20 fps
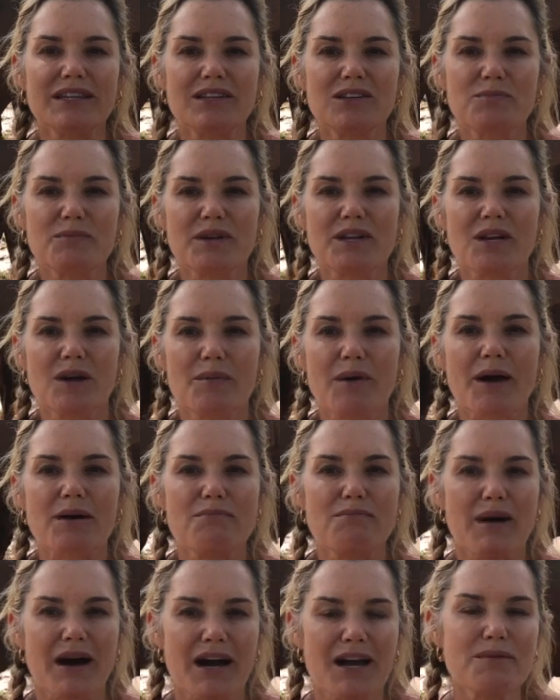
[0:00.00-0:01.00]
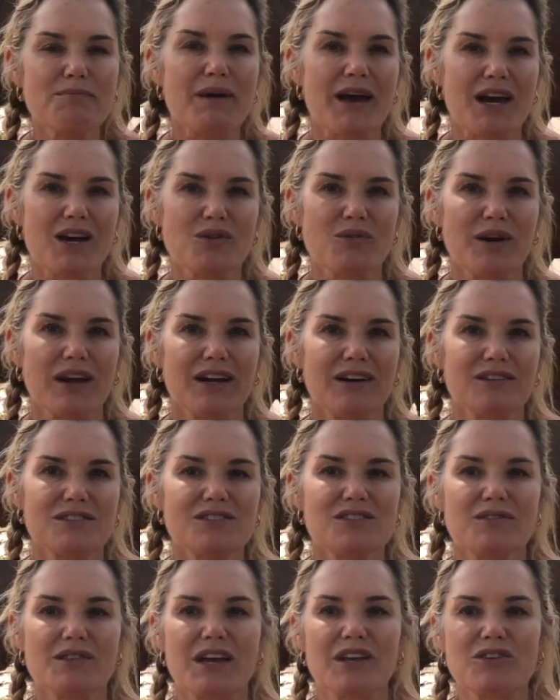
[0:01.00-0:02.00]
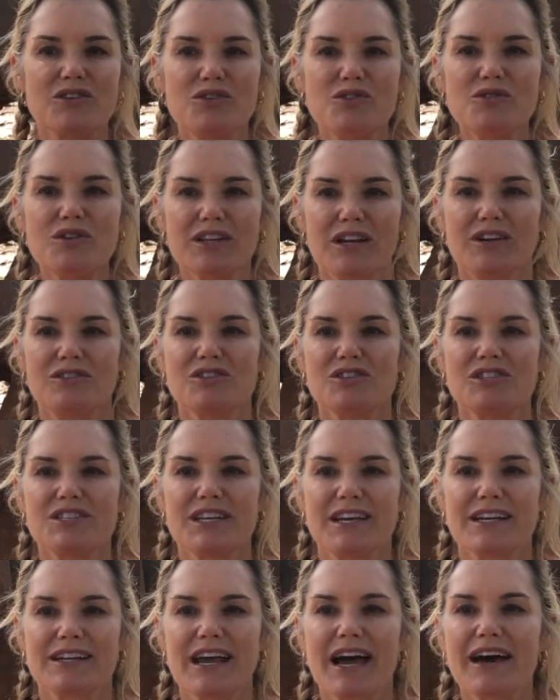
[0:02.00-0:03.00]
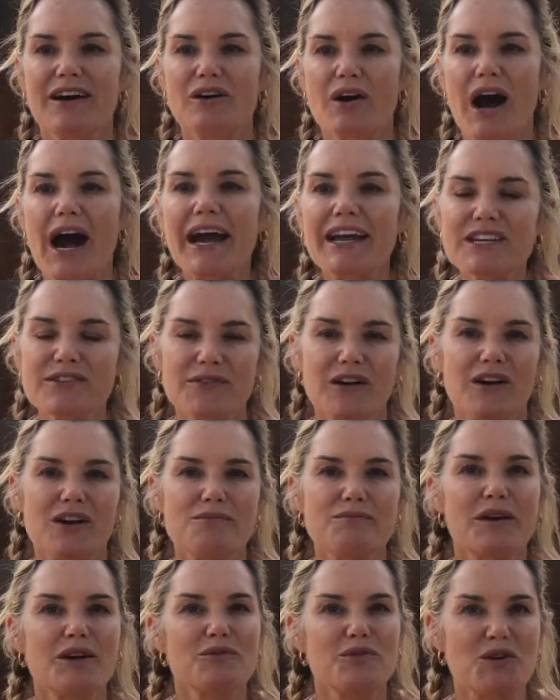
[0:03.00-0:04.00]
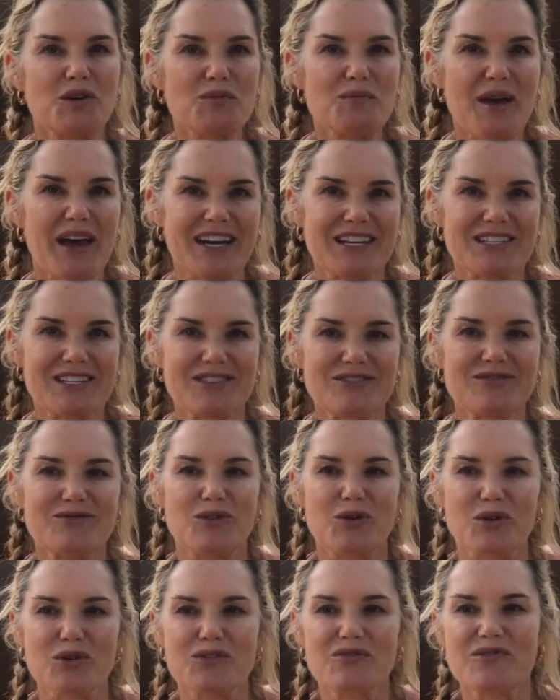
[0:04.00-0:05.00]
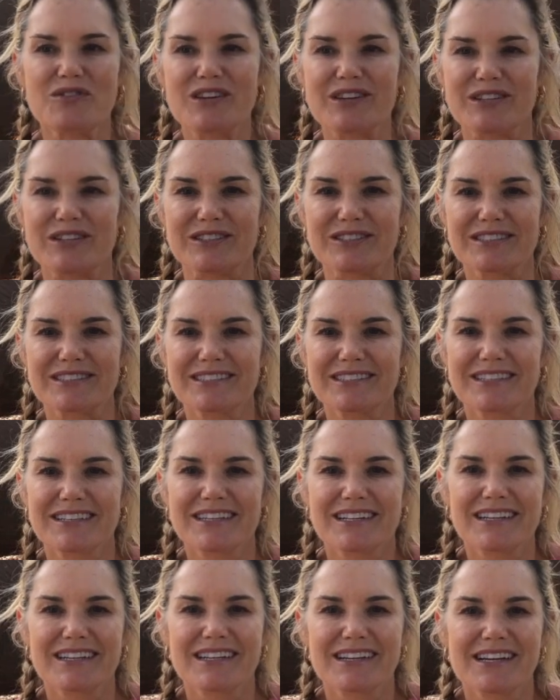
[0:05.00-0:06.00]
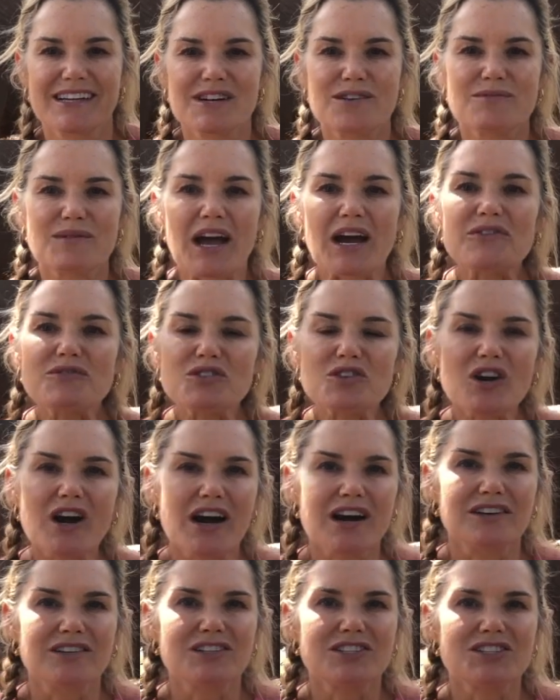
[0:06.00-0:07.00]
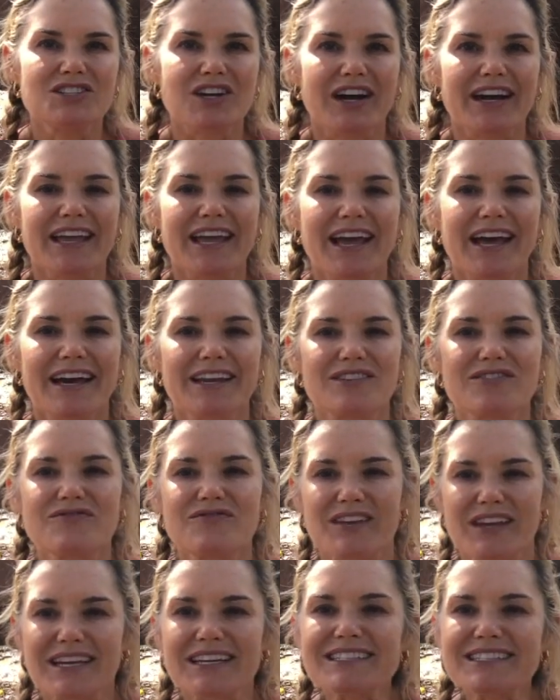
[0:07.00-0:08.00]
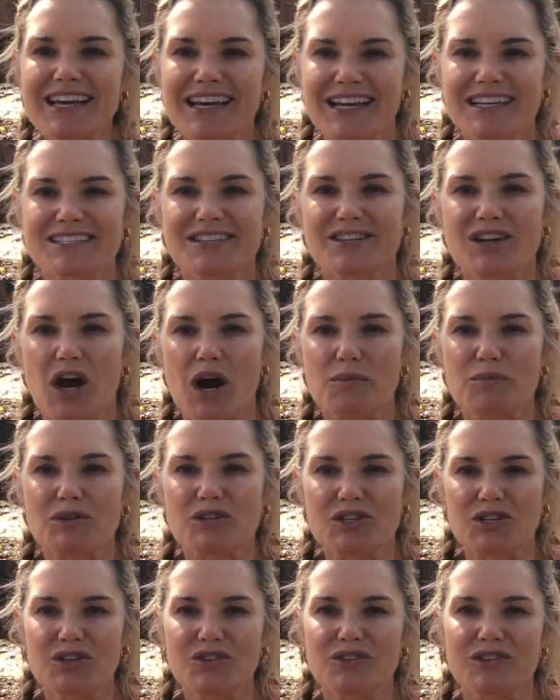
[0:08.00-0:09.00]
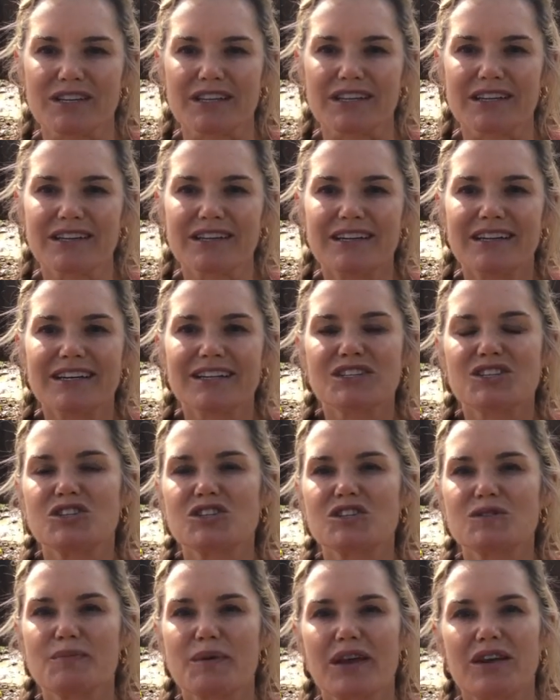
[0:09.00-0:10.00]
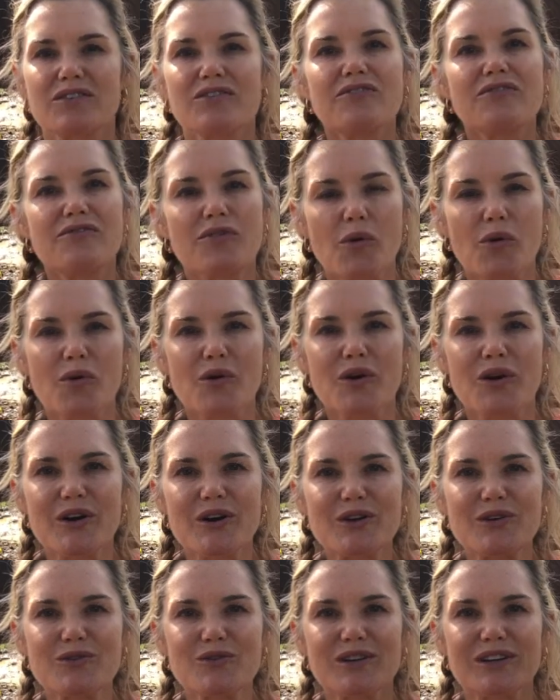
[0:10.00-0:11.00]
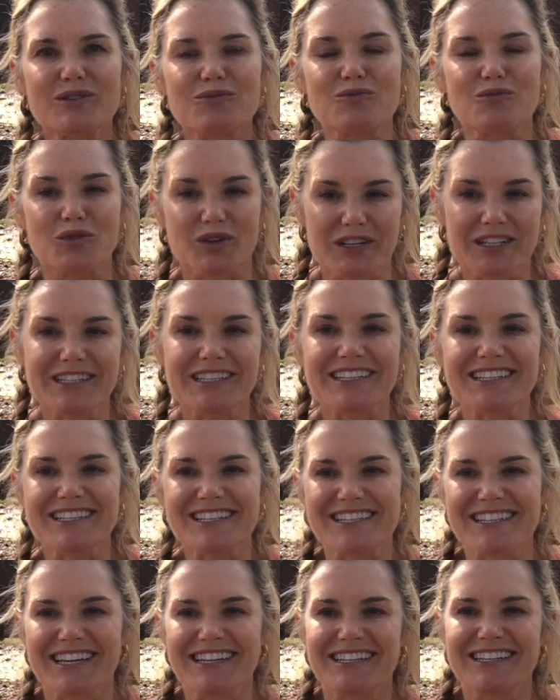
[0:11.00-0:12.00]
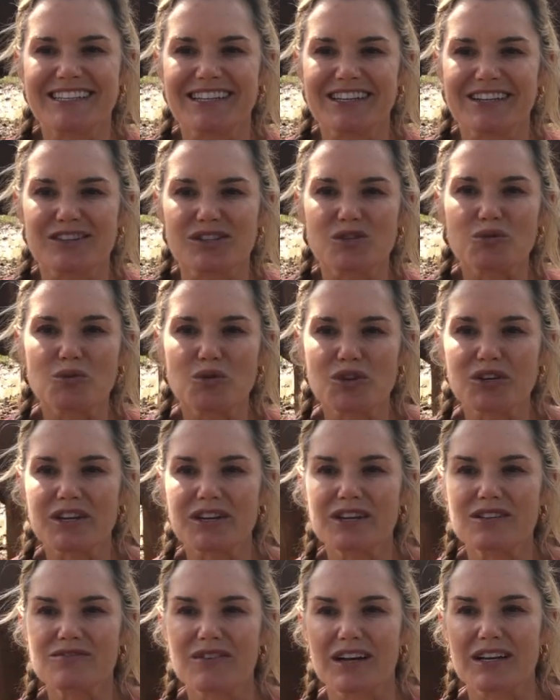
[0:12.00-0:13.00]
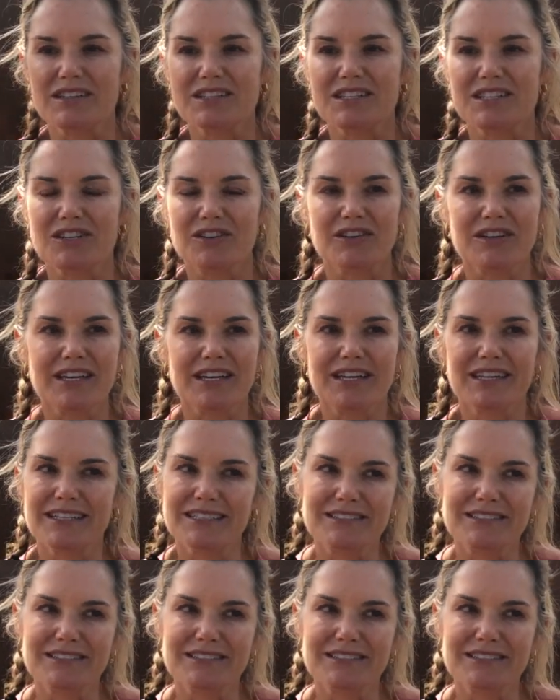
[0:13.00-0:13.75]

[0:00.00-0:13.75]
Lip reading: little bit about my background so that you can understand how I developed my real passion for the field. After college, I had a fantastic opportunity to spend 4 really exciting years working and volunteering